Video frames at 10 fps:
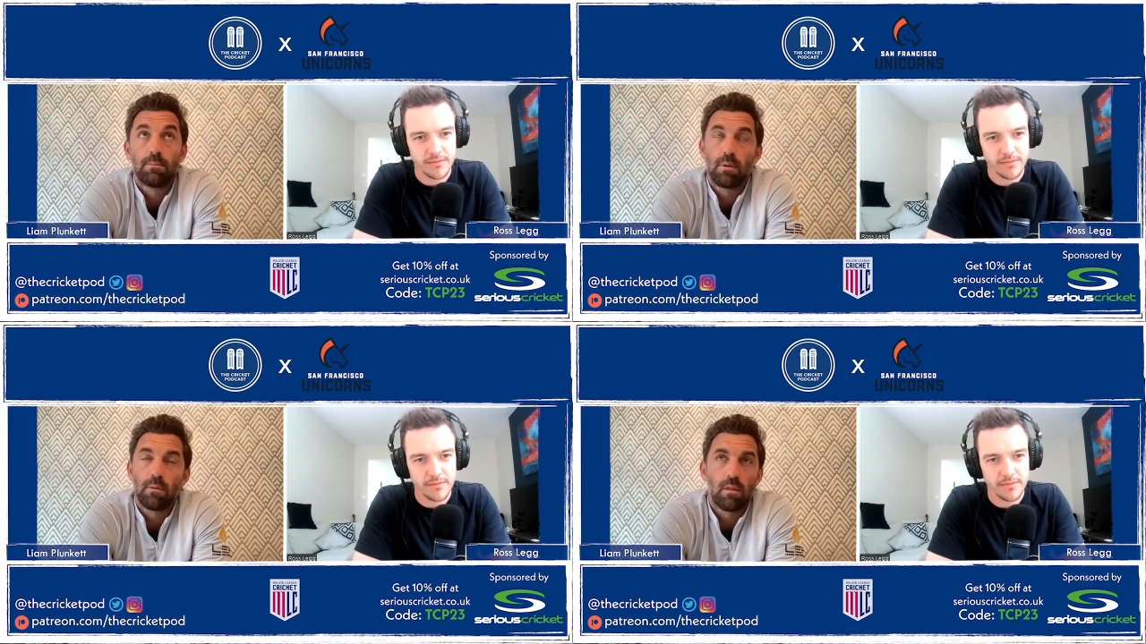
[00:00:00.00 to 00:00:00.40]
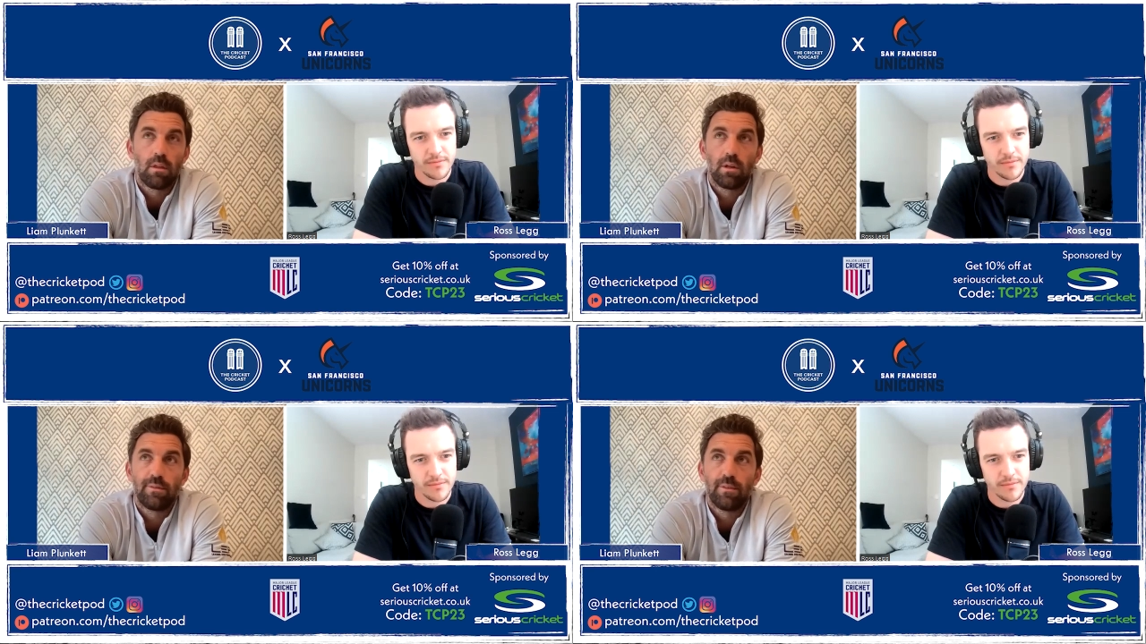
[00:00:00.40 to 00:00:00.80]
Speaker 1: probably the
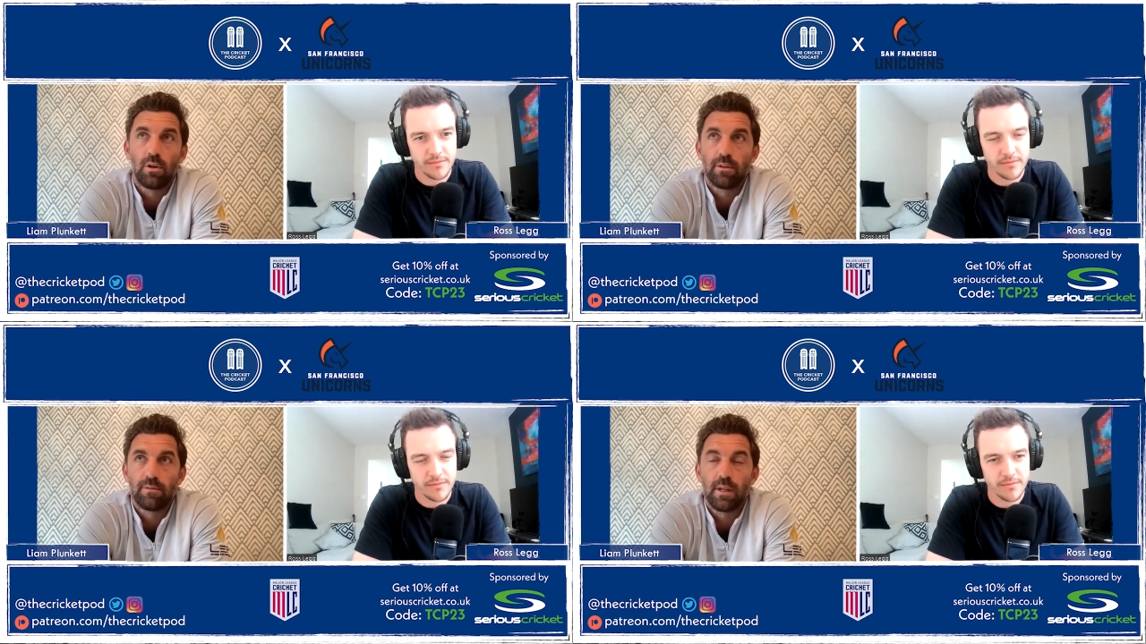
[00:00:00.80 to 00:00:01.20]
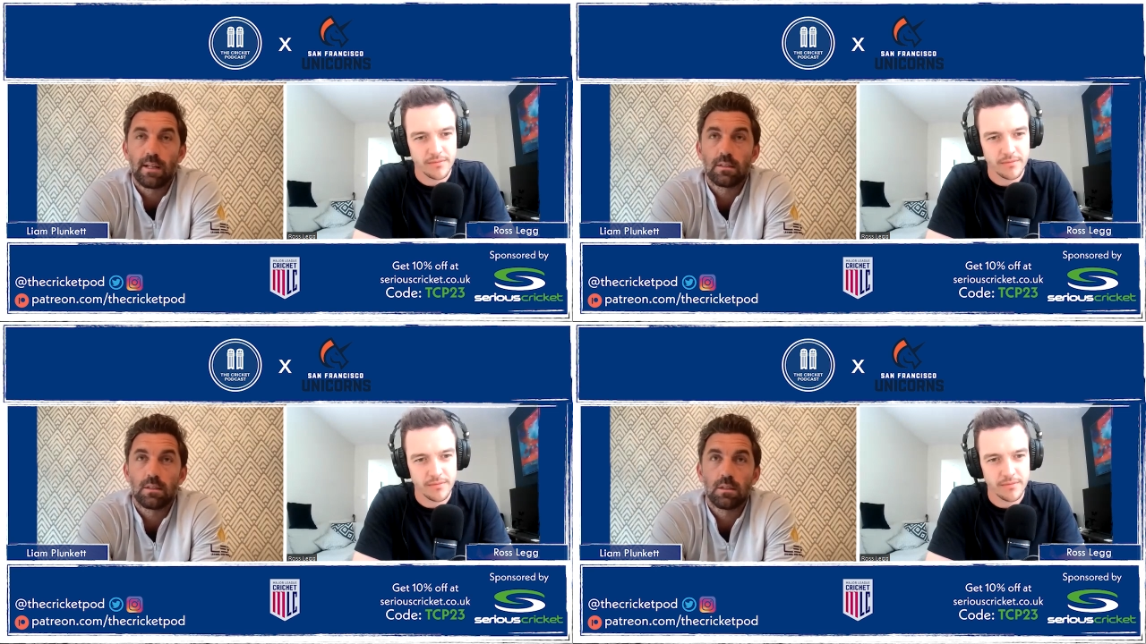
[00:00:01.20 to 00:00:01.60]
third, fourth of
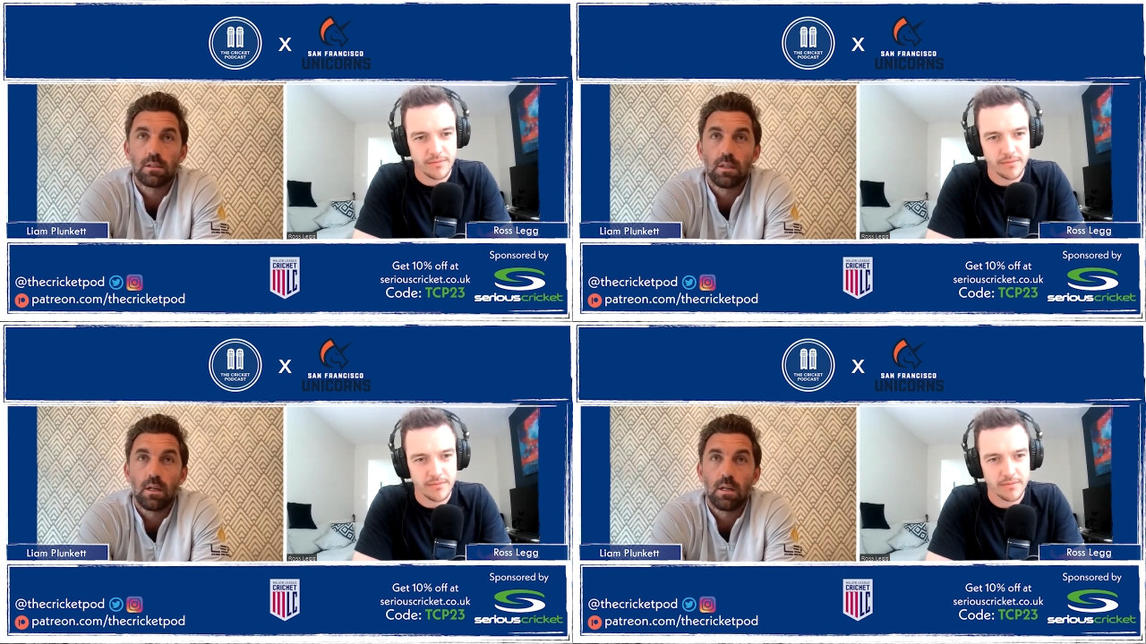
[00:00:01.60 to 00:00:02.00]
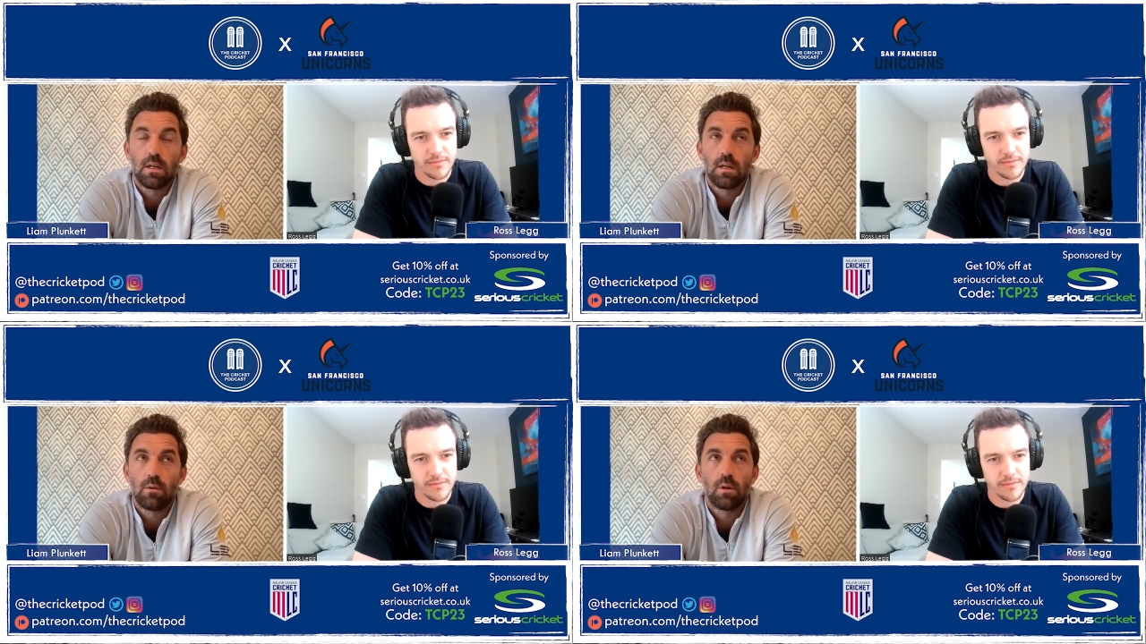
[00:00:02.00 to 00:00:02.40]
next,
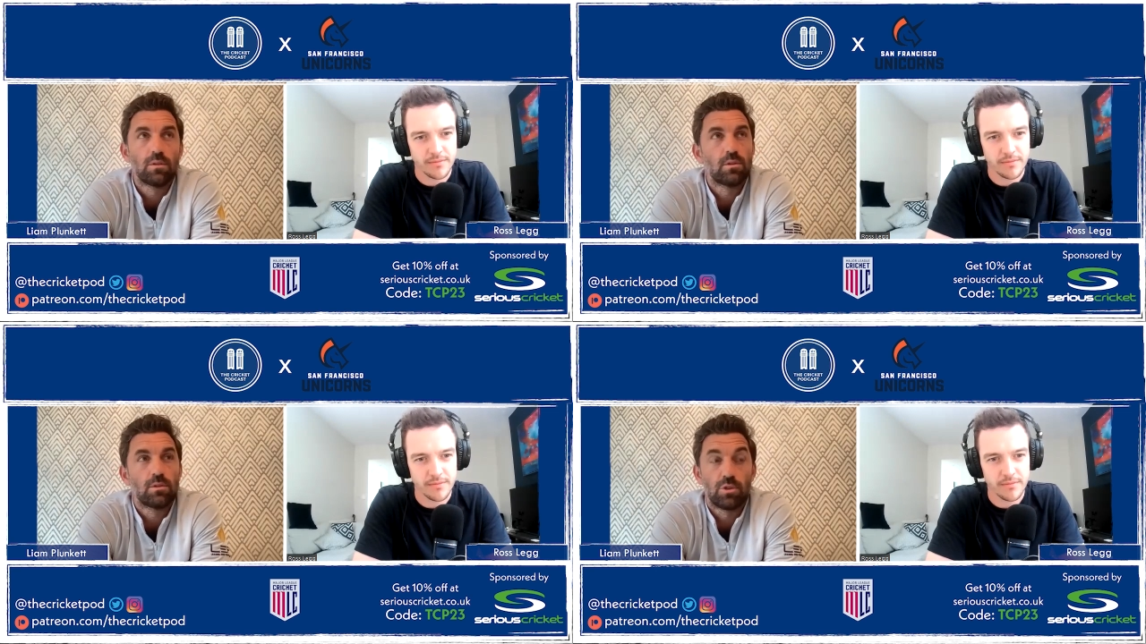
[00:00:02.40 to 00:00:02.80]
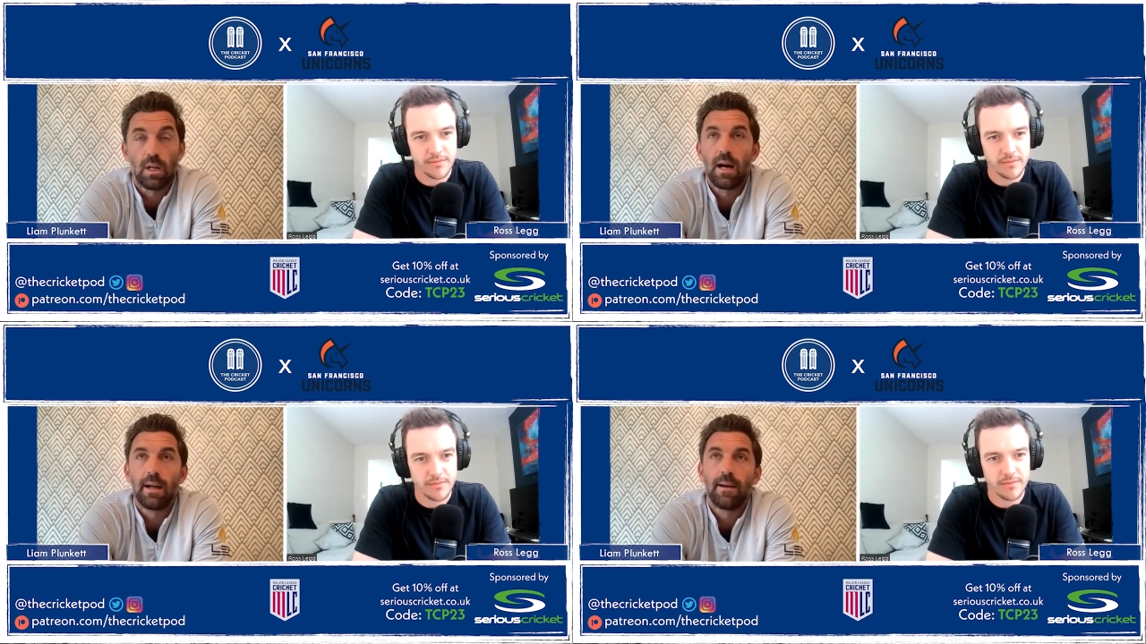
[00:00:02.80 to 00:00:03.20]
uh, what, June,
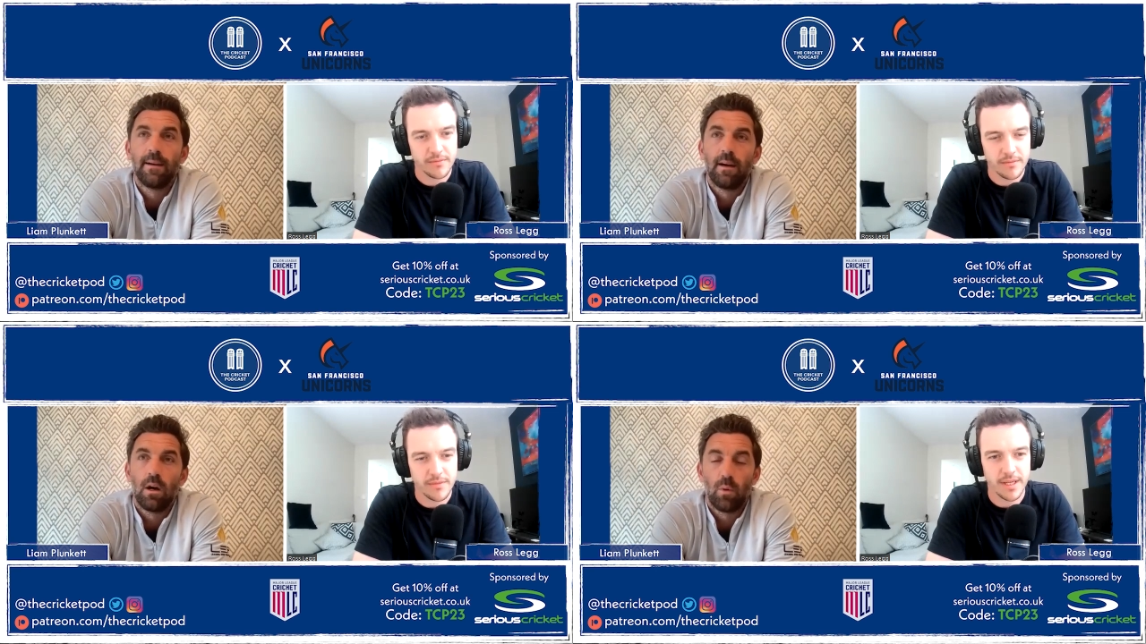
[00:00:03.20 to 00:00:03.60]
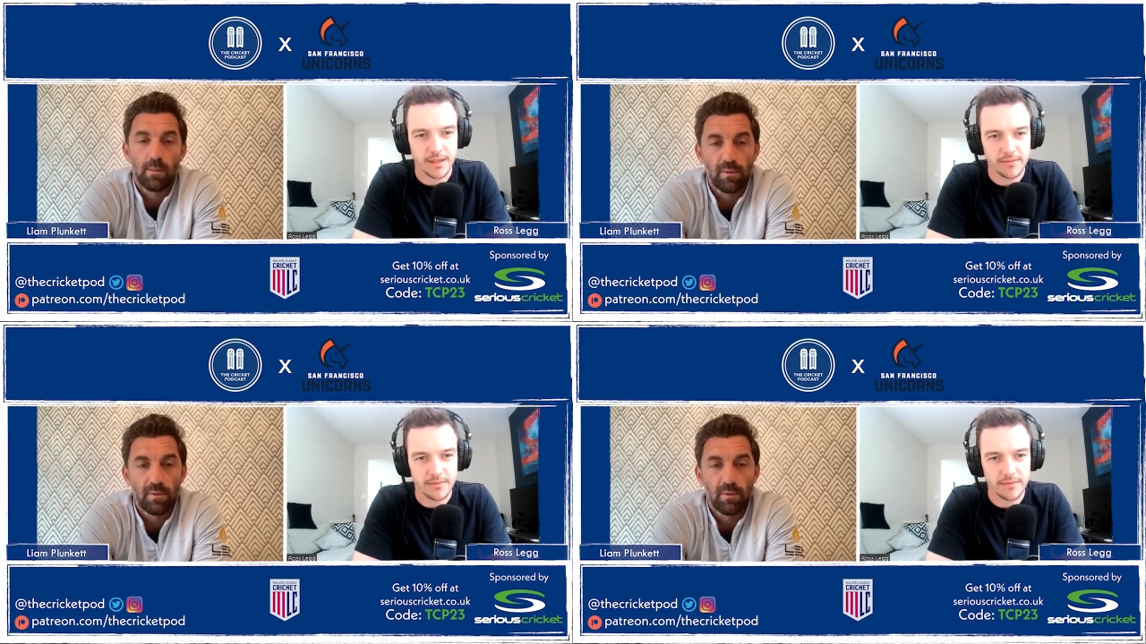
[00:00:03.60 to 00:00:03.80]
July, a week yeah.